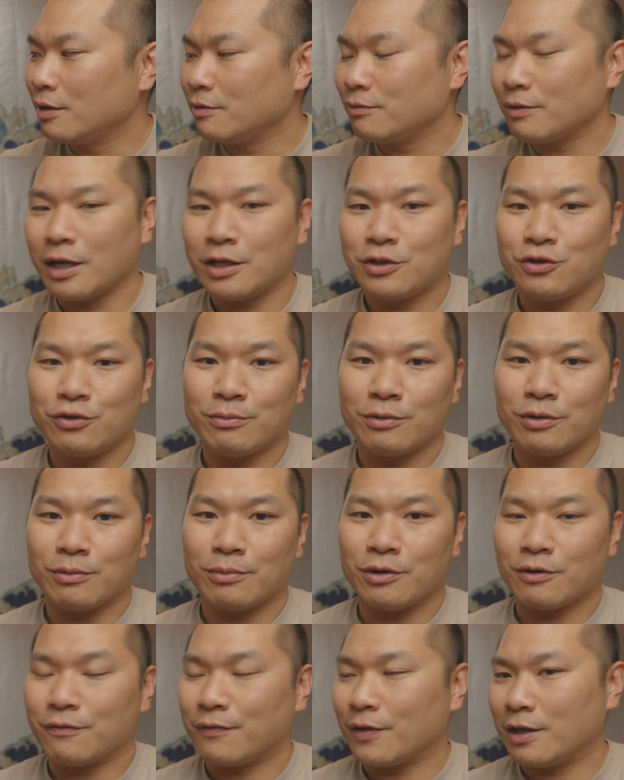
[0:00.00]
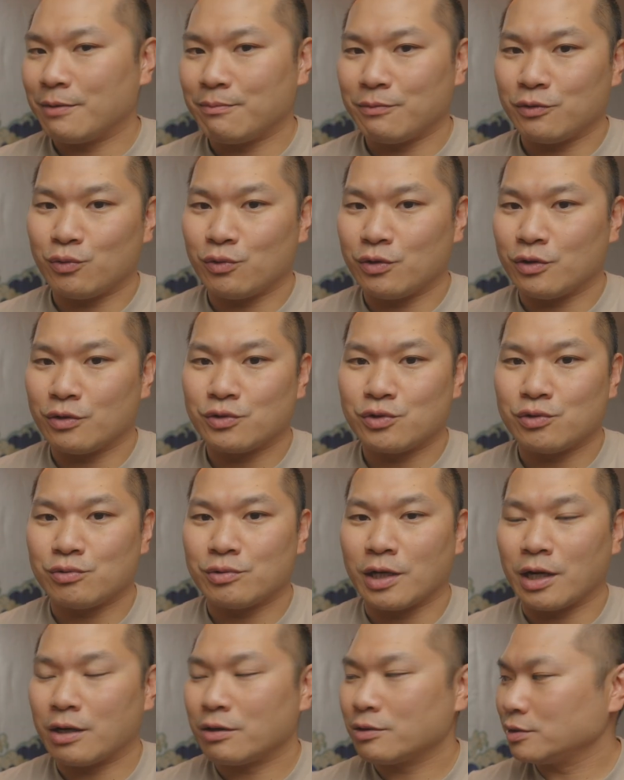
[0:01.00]
92 mm fan between those two
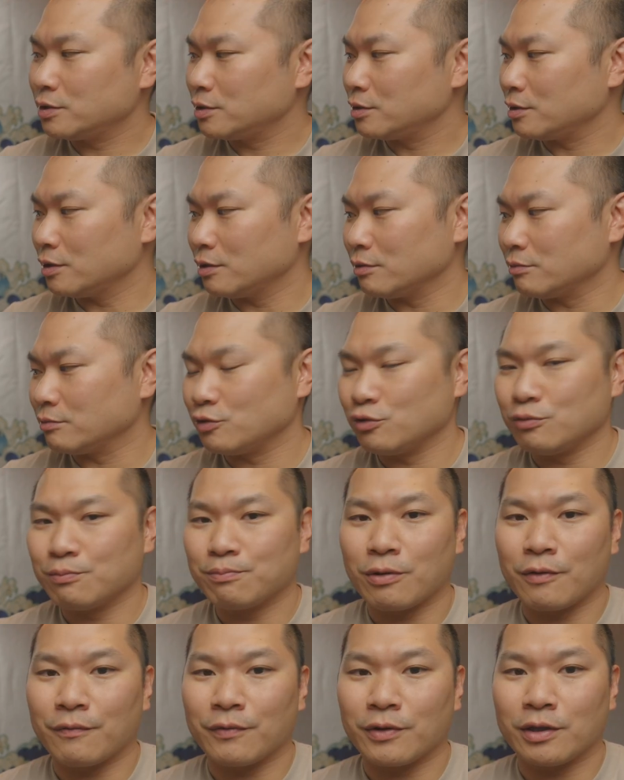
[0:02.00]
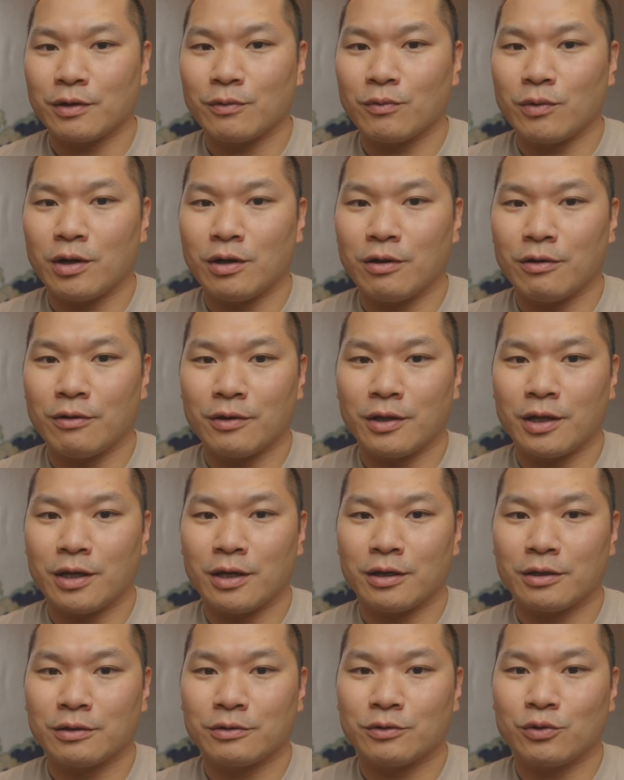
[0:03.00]
towers. It'll do perfectly well